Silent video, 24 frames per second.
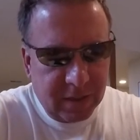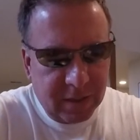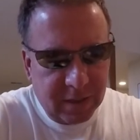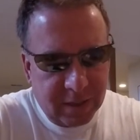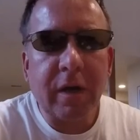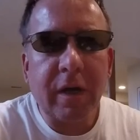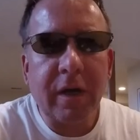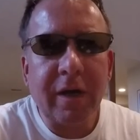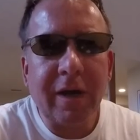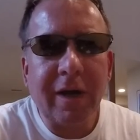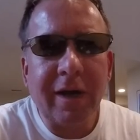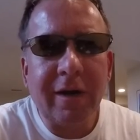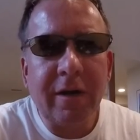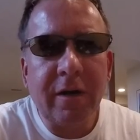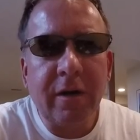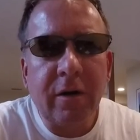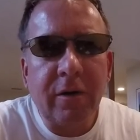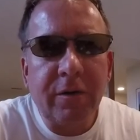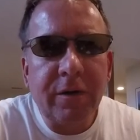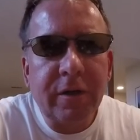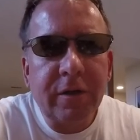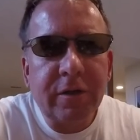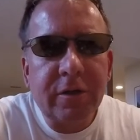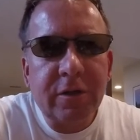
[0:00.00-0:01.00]
Okay, I
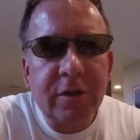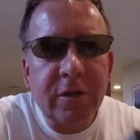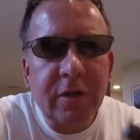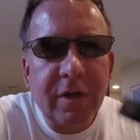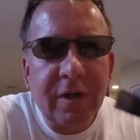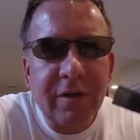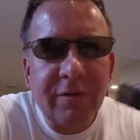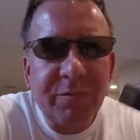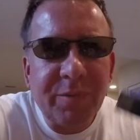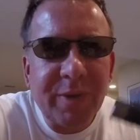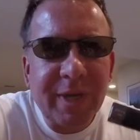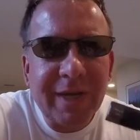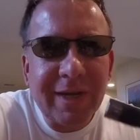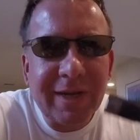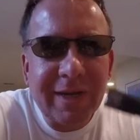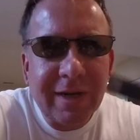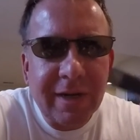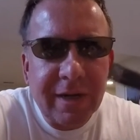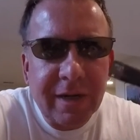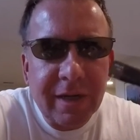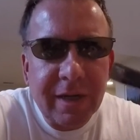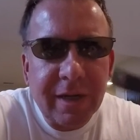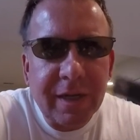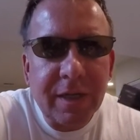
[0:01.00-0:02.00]
know this should have
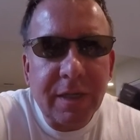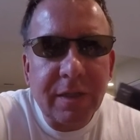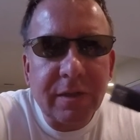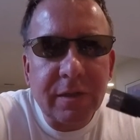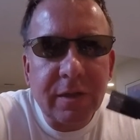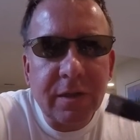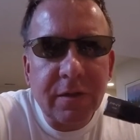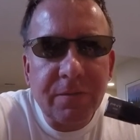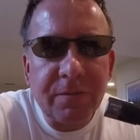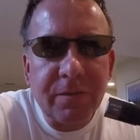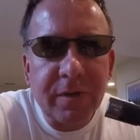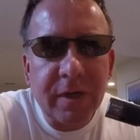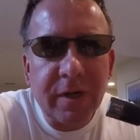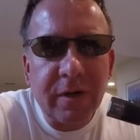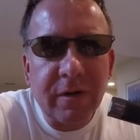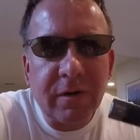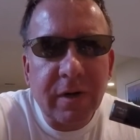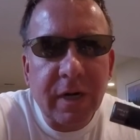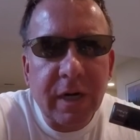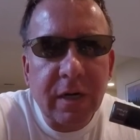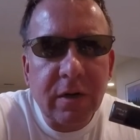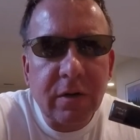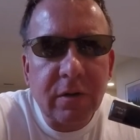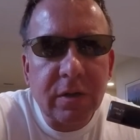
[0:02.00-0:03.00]
been easy to
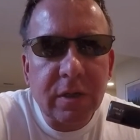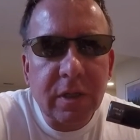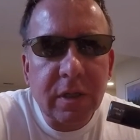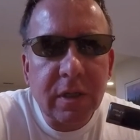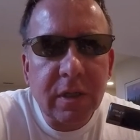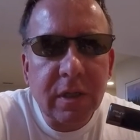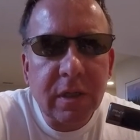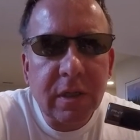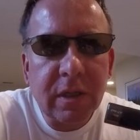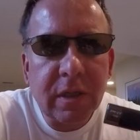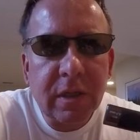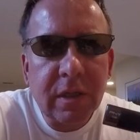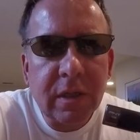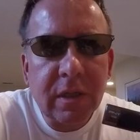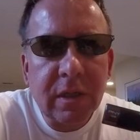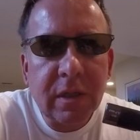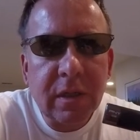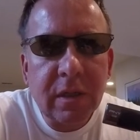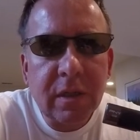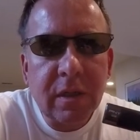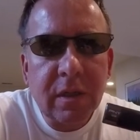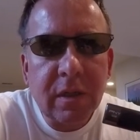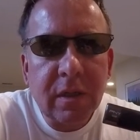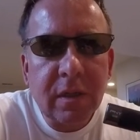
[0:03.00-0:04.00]
figure out,
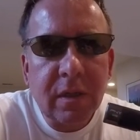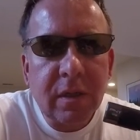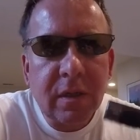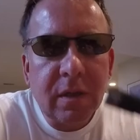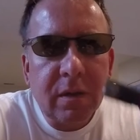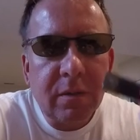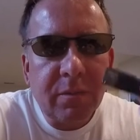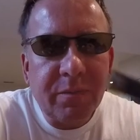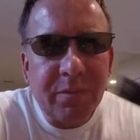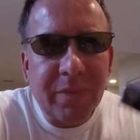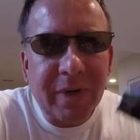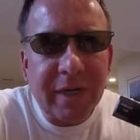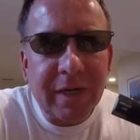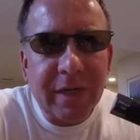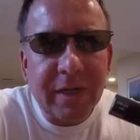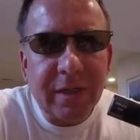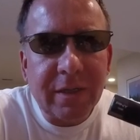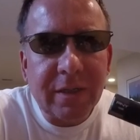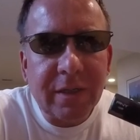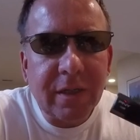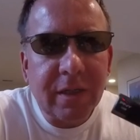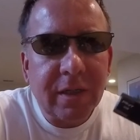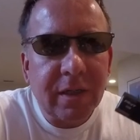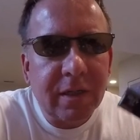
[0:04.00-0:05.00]

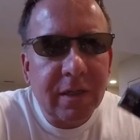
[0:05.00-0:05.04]
but